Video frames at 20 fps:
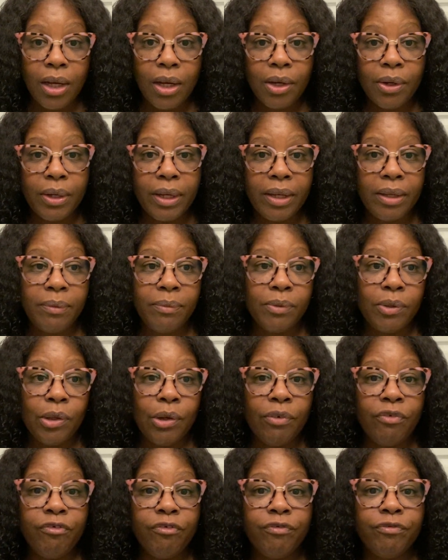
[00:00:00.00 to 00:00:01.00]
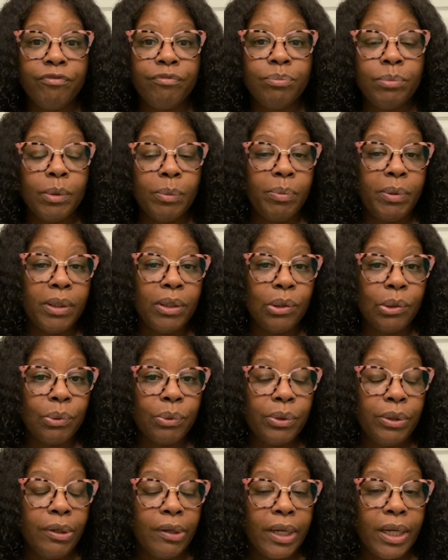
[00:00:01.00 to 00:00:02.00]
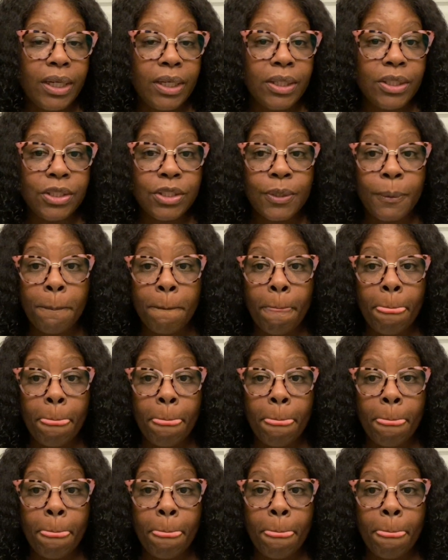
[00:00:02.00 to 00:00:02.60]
Okay, you're depending on your age,